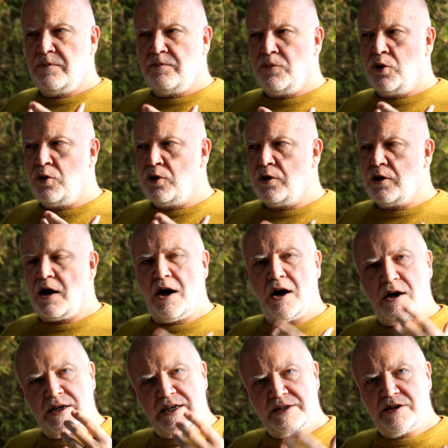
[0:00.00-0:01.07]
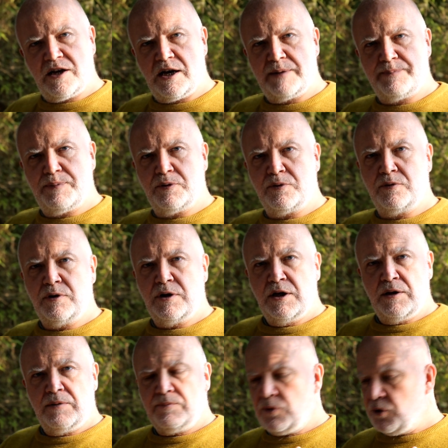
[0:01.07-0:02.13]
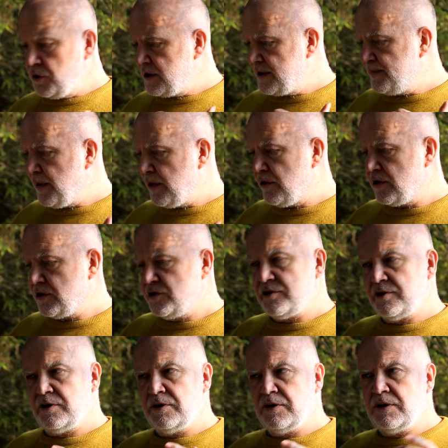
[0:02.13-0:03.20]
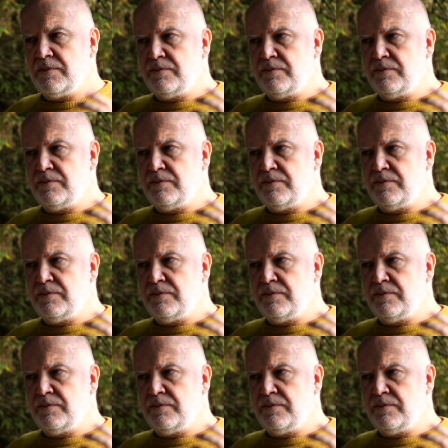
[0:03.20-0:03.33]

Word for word: more archetypal, more spiritual,